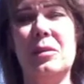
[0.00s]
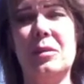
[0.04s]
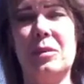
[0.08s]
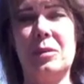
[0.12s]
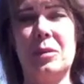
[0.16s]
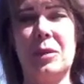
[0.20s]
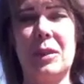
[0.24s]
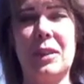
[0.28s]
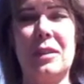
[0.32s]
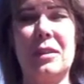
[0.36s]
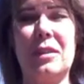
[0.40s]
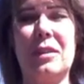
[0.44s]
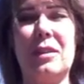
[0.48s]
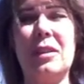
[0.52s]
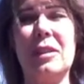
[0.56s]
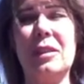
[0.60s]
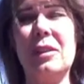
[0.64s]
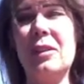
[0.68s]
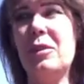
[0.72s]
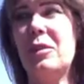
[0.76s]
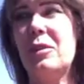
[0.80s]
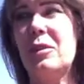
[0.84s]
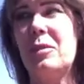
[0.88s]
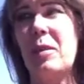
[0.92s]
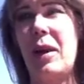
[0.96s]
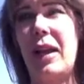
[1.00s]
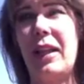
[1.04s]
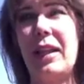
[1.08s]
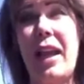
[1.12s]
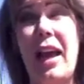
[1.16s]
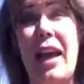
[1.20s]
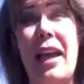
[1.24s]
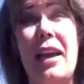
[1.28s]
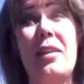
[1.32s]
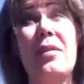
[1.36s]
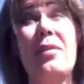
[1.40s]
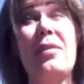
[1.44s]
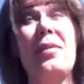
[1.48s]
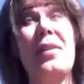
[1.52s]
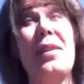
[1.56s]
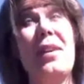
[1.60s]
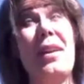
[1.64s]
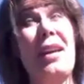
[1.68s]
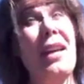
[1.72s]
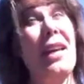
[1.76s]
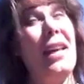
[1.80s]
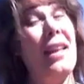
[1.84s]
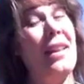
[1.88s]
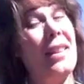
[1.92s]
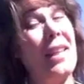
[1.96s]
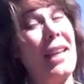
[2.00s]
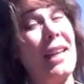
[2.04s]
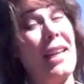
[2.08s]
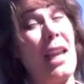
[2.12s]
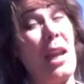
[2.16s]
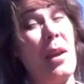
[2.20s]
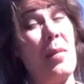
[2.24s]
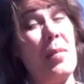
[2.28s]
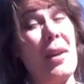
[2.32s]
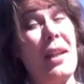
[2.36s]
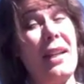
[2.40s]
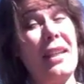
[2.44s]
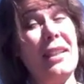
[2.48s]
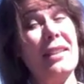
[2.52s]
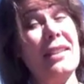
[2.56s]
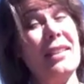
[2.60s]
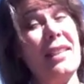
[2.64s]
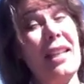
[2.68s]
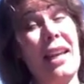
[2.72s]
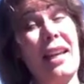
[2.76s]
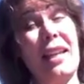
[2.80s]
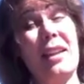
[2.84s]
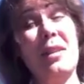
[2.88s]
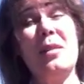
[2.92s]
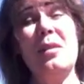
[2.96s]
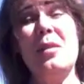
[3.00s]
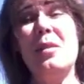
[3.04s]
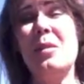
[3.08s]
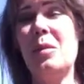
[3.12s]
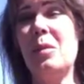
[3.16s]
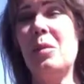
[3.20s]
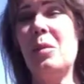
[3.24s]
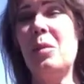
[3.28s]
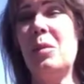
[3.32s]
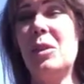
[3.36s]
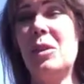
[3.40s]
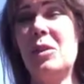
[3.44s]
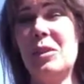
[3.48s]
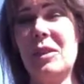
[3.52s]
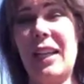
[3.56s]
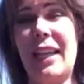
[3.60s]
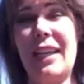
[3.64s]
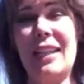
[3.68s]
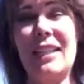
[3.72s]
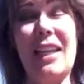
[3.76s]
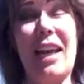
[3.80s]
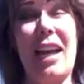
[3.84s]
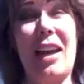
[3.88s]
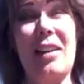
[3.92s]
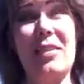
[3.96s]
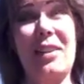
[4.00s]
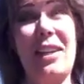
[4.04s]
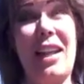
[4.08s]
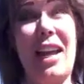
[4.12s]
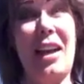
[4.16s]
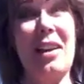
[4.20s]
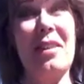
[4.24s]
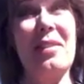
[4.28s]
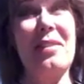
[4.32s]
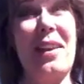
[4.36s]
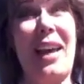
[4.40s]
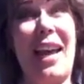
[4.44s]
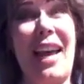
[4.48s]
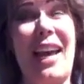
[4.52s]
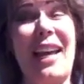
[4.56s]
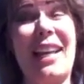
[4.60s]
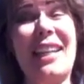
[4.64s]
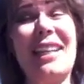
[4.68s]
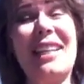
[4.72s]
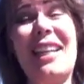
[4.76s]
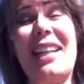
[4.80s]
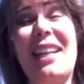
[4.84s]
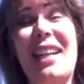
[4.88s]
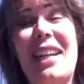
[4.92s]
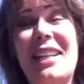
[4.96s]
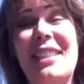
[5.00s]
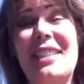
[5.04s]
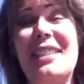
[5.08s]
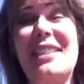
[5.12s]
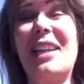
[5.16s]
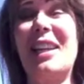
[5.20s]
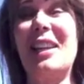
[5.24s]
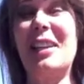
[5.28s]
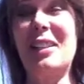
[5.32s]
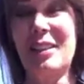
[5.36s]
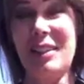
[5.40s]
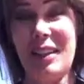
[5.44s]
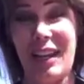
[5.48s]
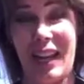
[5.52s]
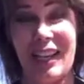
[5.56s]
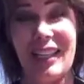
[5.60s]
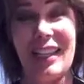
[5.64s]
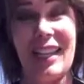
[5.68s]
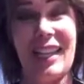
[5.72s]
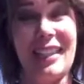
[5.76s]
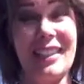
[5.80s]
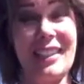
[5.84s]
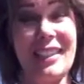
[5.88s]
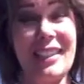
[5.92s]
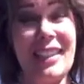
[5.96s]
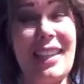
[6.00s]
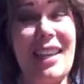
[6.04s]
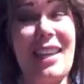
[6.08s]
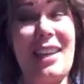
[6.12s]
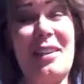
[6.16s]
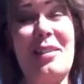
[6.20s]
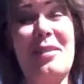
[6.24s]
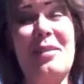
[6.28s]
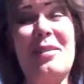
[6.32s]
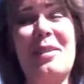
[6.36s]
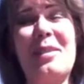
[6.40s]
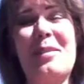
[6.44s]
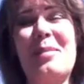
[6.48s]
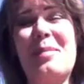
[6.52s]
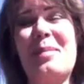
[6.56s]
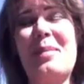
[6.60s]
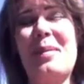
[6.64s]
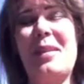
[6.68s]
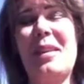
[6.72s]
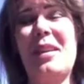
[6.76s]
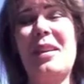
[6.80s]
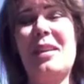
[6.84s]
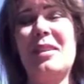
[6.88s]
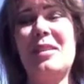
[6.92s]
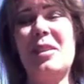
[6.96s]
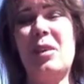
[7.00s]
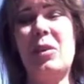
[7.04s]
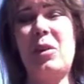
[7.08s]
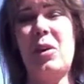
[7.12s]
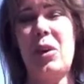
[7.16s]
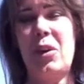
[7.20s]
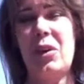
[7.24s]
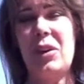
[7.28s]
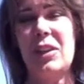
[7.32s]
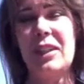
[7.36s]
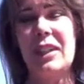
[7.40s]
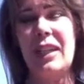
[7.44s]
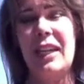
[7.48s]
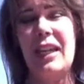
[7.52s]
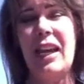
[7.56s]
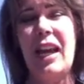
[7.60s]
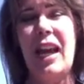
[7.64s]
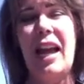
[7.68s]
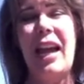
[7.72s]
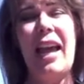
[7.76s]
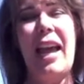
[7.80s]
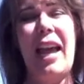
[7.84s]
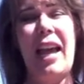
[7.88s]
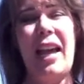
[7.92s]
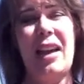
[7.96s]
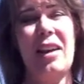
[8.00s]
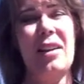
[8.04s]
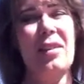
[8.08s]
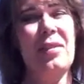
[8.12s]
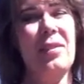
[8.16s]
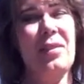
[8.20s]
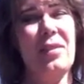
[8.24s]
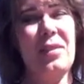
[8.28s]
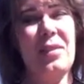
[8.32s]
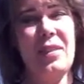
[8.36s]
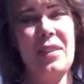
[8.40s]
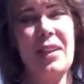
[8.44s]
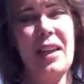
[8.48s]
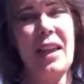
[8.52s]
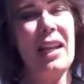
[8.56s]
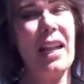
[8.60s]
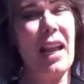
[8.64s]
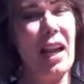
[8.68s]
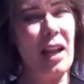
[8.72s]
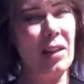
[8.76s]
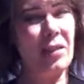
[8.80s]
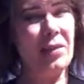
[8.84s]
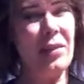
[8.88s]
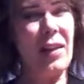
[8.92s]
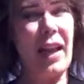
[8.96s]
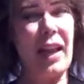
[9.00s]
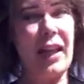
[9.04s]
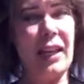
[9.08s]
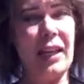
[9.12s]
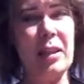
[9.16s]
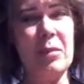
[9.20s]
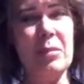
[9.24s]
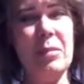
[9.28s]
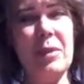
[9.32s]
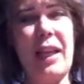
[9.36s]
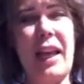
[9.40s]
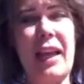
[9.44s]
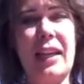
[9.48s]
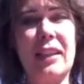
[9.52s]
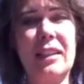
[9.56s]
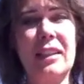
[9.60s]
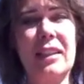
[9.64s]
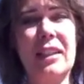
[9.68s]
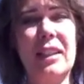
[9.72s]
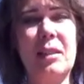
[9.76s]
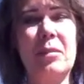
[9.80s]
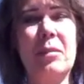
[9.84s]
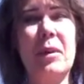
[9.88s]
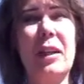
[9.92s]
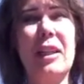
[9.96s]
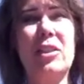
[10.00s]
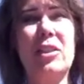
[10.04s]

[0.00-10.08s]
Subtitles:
was to lose my life, they came in and said, "Would you like to have an L-VAD?" And I said, "I'd like to live." So currently I have an L-VAD implanted in my